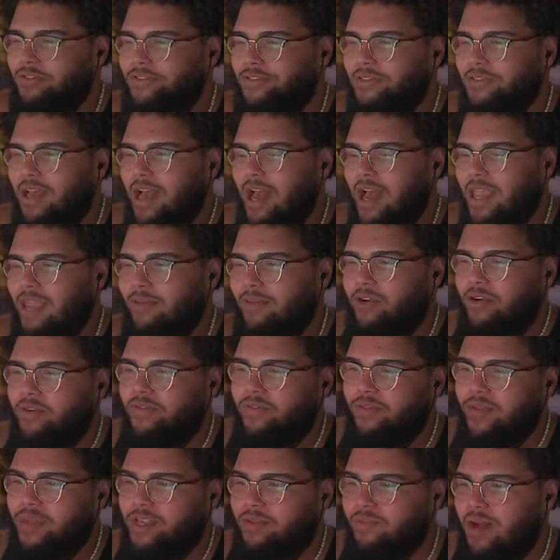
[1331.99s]
Fuck? I keep going
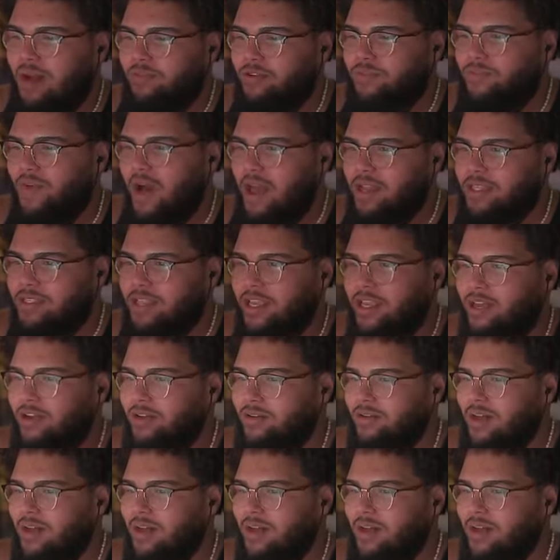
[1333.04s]
from your mama's fine as hell.